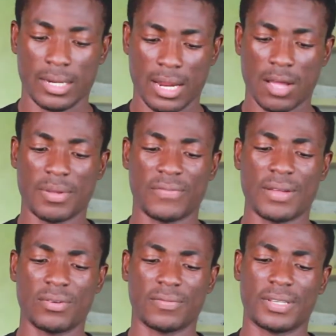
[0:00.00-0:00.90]
Now I'm a
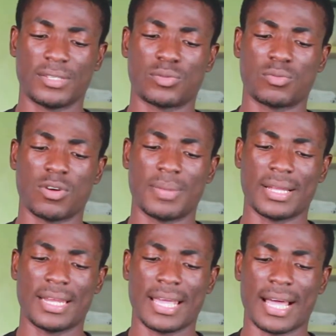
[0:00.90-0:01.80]
fan of this
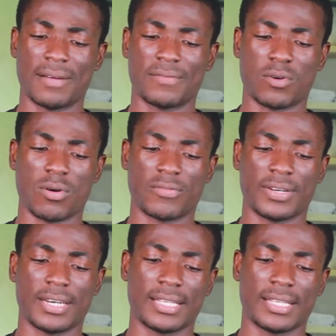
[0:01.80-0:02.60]
rubber they have covering the